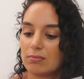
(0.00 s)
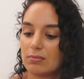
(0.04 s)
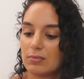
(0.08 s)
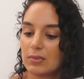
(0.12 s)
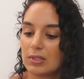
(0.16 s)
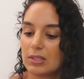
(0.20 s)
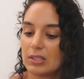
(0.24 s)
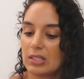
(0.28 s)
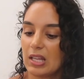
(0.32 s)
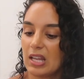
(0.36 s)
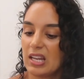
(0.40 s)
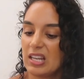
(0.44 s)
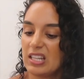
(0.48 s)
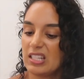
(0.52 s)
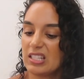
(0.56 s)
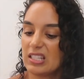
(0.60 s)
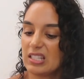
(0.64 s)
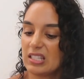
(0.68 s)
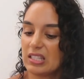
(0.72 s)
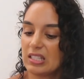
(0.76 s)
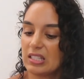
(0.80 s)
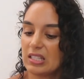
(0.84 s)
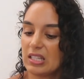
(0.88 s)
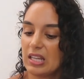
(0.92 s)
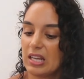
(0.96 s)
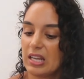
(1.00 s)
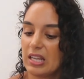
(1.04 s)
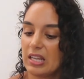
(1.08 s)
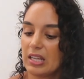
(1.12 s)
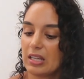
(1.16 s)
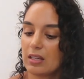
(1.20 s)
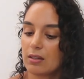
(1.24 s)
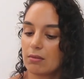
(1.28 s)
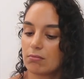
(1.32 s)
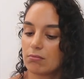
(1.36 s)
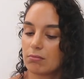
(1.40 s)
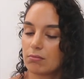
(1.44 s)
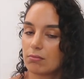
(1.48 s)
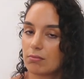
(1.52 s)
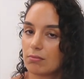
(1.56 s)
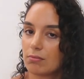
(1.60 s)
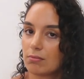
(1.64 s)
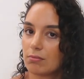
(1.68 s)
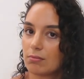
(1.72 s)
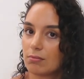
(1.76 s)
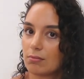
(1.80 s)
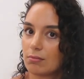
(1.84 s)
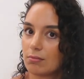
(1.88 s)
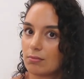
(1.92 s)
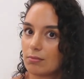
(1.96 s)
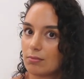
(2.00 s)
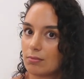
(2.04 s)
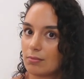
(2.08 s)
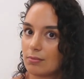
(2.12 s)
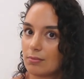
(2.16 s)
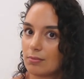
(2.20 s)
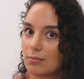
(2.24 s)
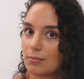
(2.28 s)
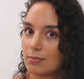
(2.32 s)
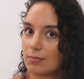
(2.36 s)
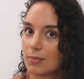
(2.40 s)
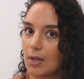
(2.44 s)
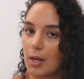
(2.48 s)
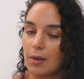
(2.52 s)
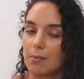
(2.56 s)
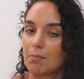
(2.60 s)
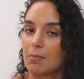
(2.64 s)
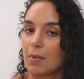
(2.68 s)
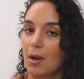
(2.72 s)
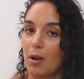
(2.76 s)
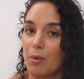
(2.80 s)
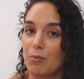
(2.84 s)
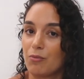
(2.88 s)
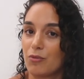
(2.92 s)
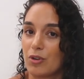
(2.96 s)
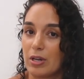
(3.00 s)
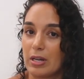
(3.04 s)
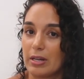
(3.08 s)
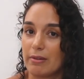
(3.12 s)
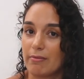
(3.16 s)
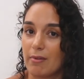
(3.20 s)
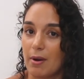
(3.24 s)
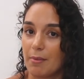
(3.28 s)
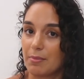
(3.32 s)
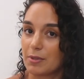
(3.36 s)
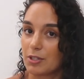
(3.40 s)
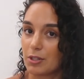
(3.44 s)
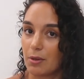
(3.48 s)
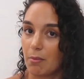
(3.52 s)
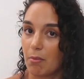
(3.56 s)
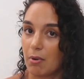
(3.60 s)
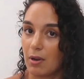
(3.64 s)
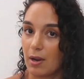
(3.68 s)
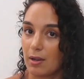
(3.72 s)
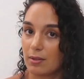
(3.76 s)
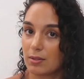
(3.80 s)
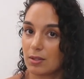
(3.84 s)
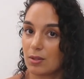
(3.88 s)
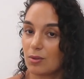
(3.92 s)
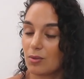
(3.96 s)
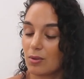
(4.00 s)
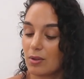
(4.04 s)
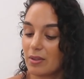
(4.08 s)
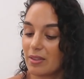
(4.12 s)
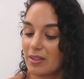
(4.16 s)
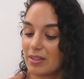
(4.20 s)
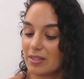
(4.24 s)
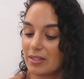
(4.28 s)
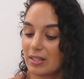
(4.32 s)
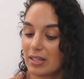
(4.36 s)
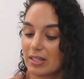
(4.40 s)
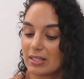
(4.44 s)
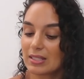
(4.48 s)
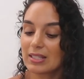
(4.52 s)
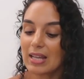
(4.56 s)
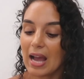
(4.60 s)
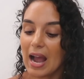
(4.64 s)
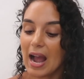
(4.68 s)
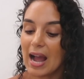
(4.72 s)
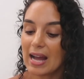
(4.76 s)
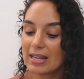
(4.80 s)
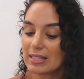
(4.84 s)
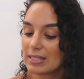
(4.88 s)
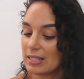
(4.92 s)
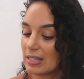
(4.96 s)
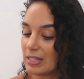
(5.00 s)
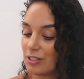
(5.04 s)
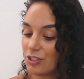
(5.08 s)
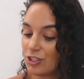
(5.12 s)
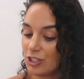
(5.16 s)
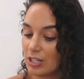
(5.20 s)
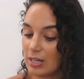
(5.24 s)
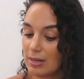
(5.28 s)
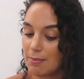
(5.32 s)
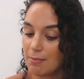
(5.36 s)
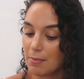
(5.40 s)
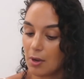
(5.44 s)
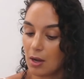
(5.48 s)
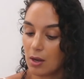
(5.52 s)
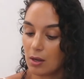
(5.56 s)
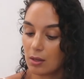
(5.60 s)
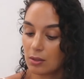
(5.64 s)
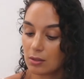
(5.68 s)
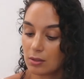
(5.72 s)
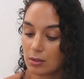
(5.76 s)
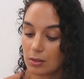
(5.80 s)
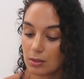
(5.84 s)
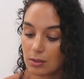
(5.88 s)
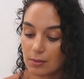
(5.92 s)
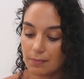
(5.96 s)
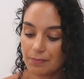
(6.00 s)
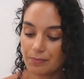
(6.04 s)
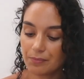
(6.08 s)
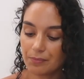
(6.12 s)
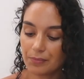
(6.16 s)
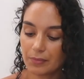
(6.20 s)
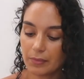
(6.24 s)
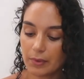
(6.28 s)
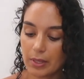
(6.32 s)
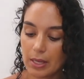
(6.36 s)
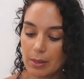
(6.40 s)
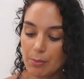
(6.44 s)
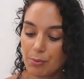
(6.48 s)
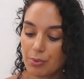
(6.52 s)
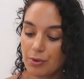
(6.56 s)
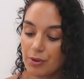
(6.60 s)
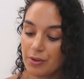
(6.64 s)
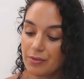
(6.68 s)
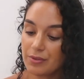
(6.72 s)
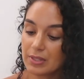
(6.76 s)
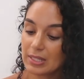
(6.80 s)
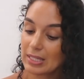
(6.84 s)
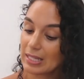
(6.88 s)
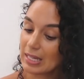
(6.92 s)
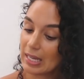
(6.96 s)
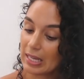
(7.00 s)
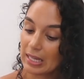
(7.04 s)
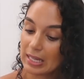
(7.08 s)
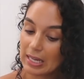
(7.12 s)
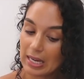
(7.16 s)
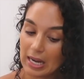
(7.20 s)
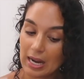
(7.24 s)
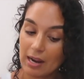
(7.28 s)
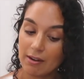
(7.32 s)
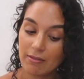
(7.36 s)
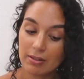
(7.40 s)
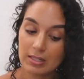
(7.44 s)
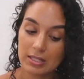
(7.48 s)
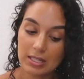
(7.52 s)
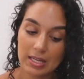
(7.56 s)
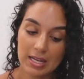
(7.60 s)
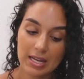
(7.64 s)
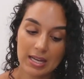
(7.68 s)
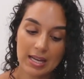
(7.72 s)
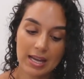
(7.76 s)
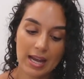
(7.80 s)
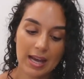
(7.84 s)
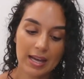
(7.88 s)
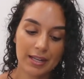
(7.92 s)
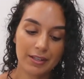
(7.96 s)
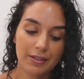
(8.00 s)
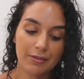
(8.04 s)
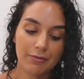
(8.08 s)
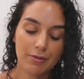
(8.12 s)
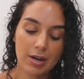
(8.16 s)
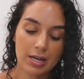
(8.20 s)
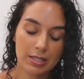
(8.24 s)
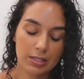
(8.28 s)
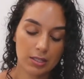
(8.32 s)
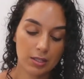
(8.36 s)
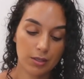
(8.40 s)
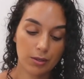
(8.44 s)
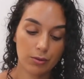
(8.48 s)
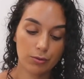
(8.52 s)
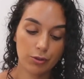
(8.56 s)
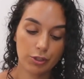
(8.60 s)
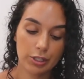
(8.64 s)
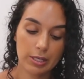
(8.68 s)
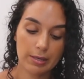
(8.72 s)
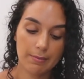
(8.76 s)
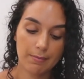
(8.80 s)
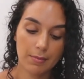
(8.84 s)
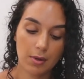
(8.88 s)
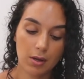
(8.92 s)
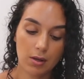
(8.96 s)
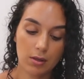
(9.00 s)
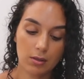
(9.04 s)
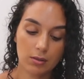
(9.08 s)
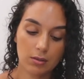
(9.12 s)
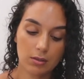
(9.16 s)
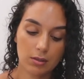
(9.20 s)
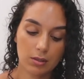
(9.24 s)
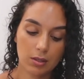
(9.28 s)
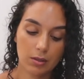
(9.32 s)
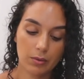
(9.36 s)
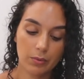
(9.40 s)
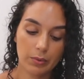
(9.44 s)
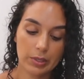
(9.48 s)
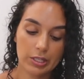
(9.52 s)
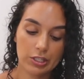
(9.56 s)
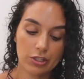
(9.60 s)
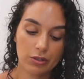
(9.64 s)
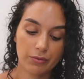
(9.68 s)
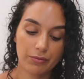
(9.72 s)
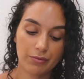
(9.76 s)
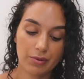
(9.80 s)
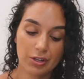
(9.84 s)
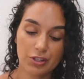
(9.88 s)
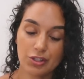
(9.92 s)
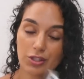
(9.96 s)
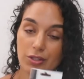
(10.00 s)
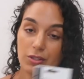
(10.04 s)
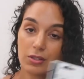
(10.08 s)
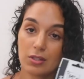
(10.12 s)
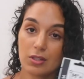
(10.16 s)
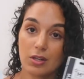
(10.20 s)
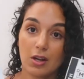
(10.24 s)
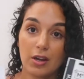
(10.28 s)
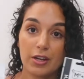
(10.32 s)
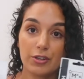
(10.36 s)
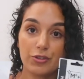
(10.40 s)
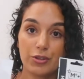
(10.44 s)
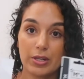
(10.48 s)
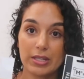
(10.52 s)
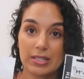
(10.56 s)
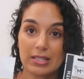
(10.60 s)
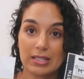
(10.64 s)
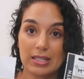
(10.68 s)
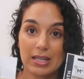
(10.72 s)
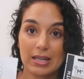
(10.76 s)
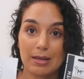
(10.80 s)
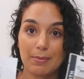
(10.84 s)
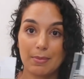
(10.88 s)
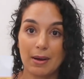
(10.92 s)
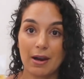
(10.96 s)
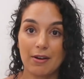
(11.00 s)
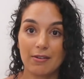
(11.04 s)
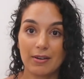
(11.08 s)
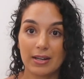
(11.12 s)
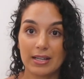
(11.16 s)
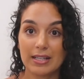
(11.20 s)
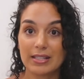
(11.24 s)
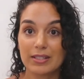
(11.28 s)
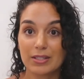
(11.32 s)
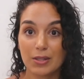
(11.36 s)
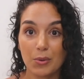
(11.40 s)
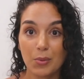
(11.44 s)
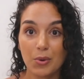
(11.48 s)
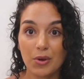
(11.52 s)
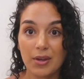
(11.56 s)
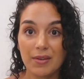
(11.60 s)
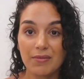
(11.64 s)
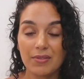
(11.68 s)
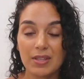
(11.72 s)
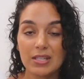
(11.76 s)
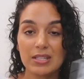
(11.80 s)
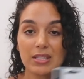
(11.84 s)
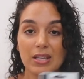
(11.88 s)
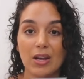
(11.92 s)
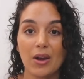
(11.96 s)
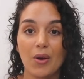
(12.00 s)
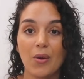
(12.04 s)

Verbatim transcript: salicylic, I'm really rubbish at pronouncing all of these things, acid sheet mask improves skin clarity, and a retinol sheet mask, which freshens and hydrates skin apparently. So we'll give these a go.